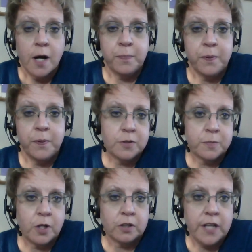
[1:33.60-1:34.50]
a
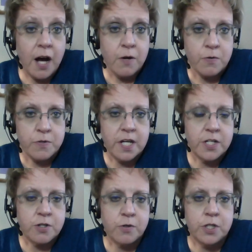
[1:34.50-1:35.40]
platform called Houzz,
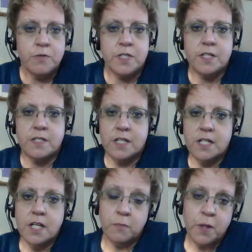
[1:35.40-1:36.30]

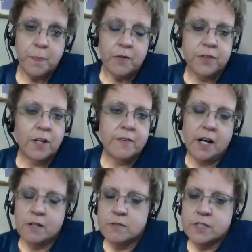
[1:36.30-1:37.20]
Houzz, and we both love
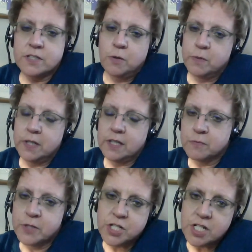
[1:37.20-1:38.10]
Houzz, don't we,
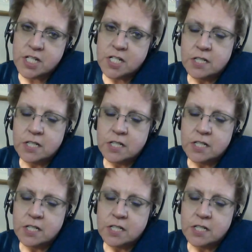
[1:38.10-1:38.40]
Richie?